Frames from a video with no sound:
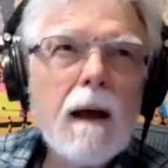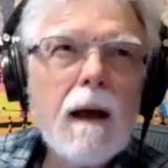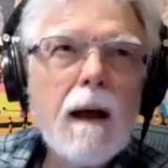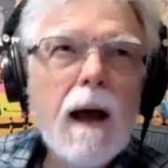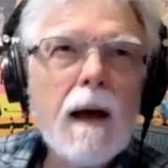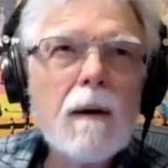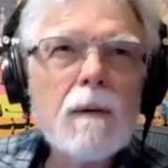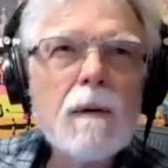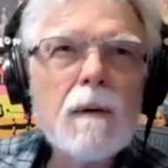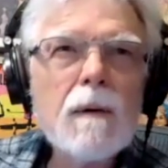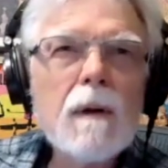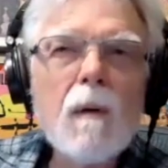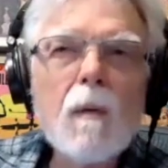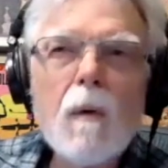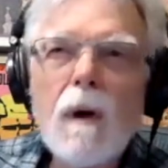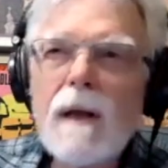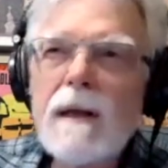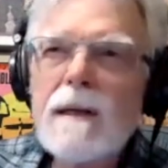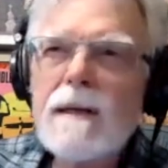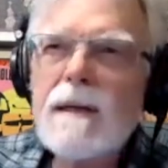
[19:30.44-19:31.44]
I don't
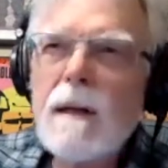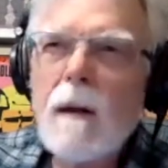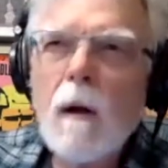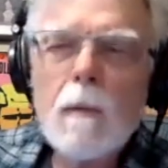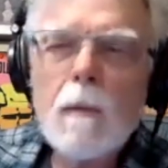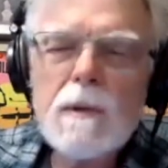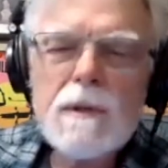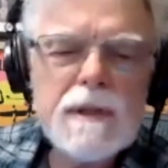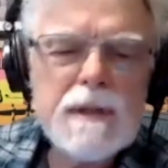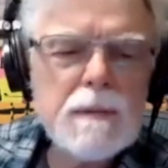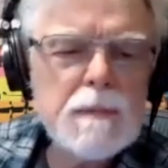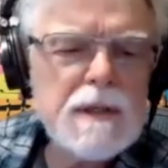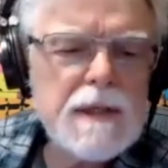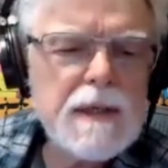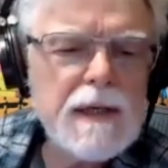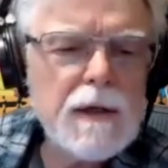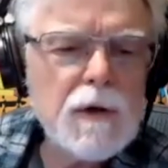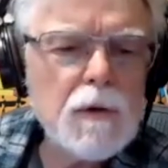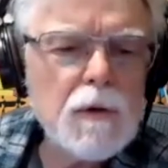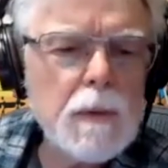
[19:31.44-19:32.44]
know, it almost seems
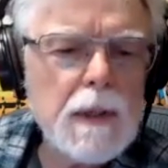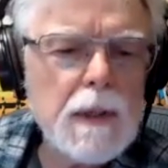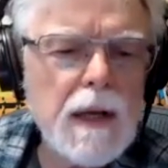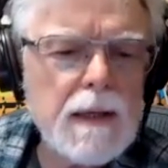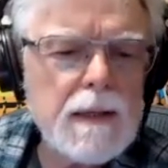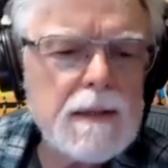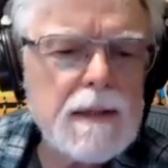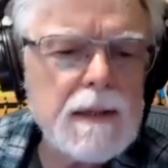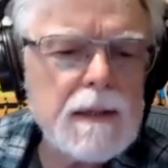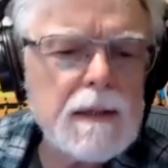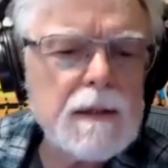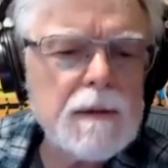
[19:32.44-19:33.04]
dehumanizing